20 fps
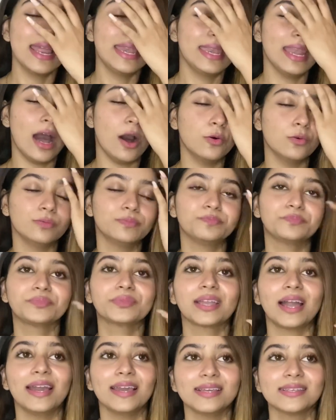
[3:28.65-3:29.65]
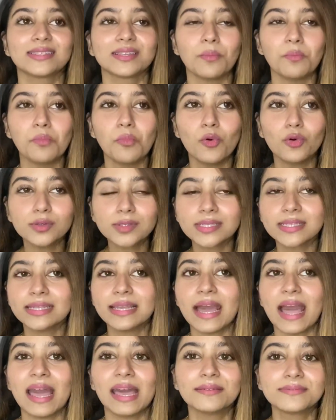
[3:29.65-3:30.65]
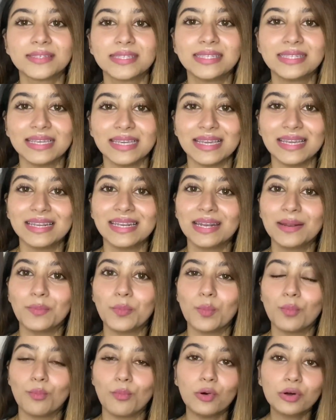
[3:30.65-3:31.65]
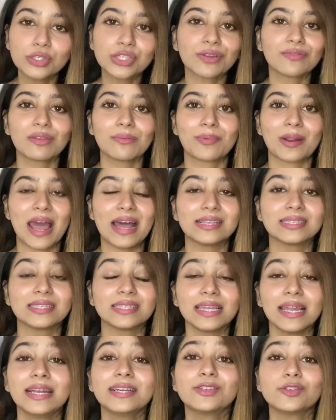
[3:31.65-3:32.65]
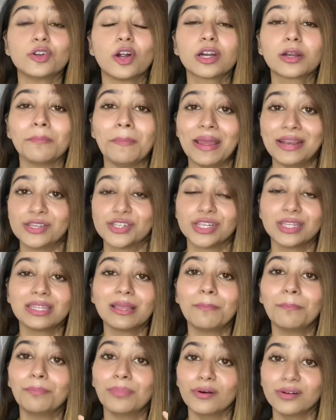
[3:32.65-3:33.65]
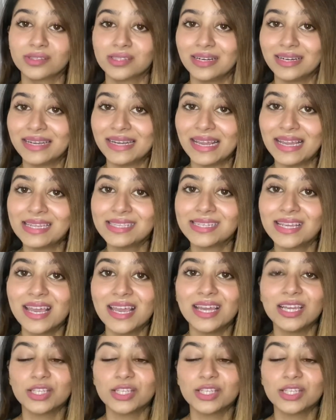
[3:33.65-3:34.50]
Now, guys, mostly I have seen in most of the brands, they do not mention the percentage.